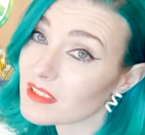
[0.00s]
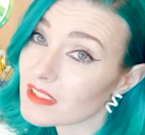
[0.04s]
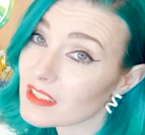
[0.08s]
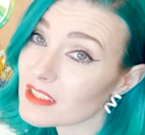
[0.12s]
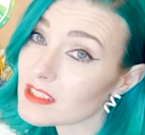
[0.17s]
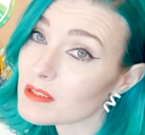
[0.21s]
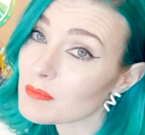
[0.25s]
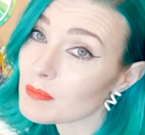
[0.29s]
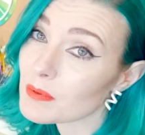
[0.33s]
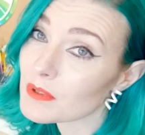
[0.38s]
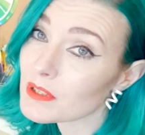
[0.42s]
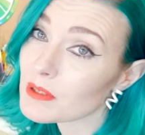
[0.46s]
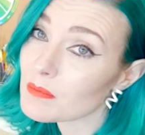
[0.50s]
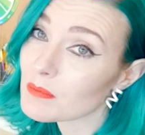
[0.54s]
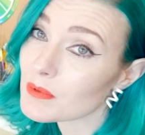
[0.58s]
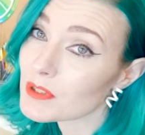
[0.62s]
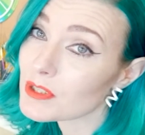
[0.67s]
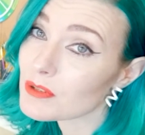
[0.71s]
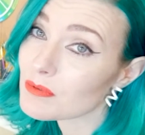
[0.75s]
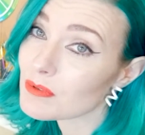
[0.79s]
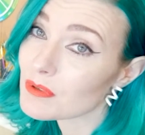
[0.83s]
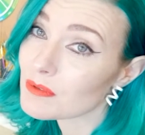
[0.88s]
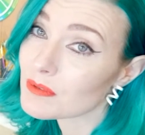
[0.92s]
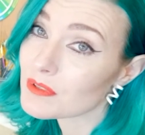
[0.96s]
that's pretty
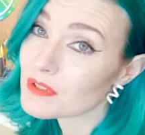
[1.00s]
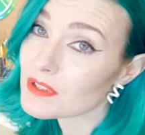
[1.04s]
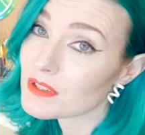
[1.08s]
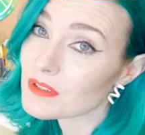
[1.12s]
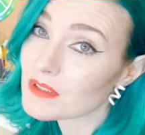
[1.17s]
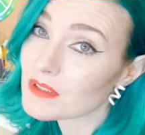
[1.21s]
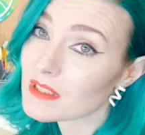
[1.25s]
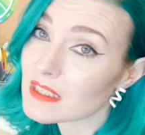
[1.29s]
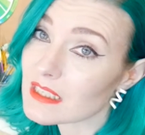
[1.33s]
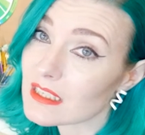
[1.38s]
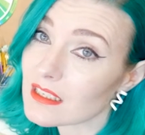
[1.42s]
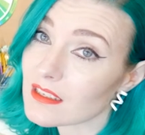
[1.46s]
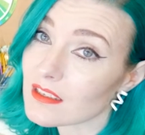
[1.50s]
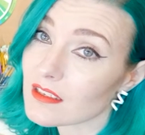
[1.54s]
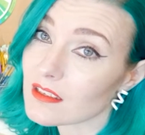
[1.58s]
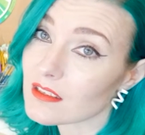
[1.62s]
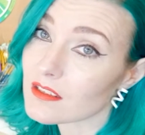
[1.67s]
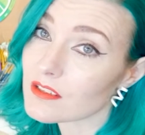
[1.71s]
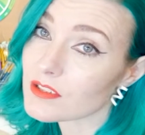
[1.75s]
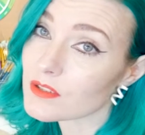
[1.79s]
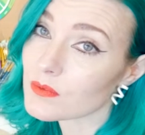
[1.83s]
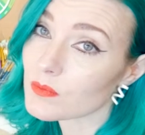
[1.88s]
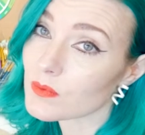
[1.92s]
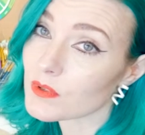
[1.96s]
much what we're doing here
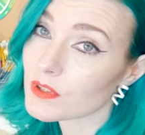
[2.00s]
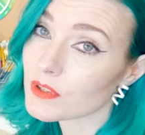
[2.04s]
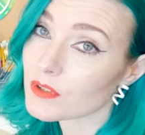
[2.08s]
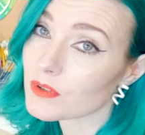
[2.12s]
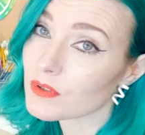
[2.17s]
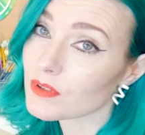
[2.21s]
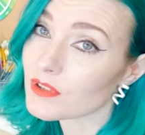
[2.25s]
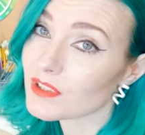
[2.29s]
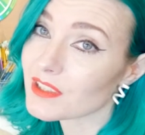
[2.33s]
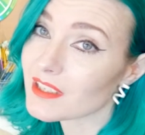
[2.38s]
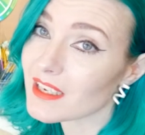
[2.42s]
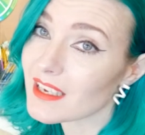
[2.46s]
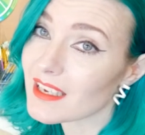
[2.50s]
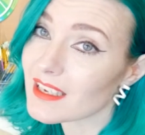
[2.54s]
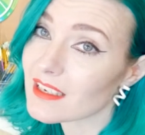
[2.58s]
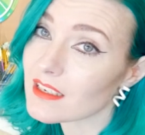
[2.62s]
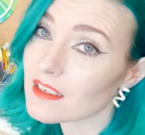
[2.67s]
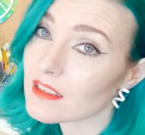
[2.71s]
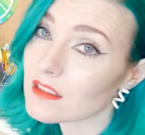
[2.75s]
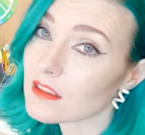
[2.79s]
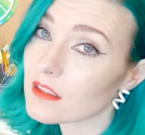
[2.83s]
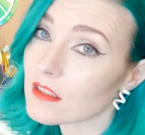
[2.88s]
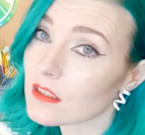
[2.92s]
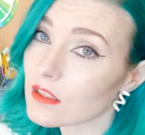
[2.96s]
is we're
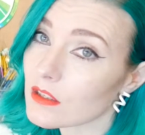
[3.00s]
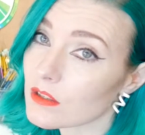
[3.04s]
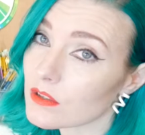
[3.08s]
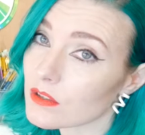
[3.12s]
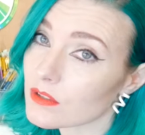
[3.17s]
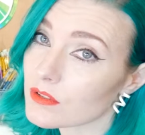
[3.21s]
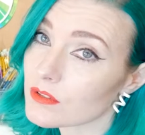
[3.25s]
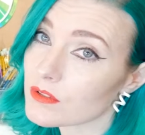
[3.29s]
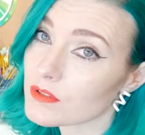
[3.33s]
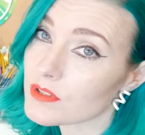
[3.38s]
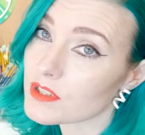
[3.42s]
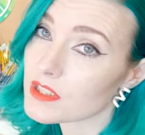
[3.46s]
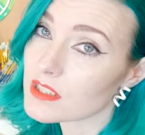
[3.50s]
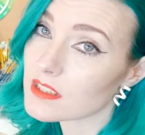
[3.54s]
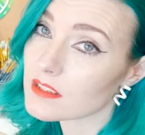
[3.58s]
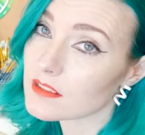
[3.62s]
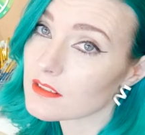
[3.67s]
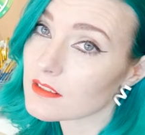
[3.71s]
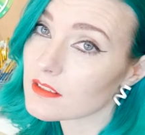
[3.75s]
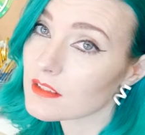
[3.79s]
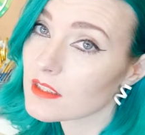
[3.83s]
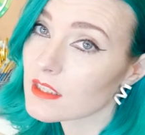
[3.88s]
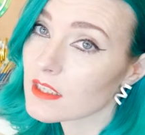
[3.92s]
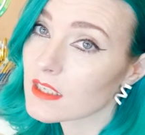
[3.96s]
creating the
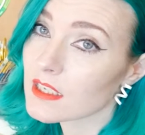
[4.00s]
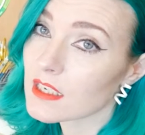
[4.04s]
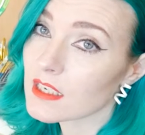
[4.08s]
illusion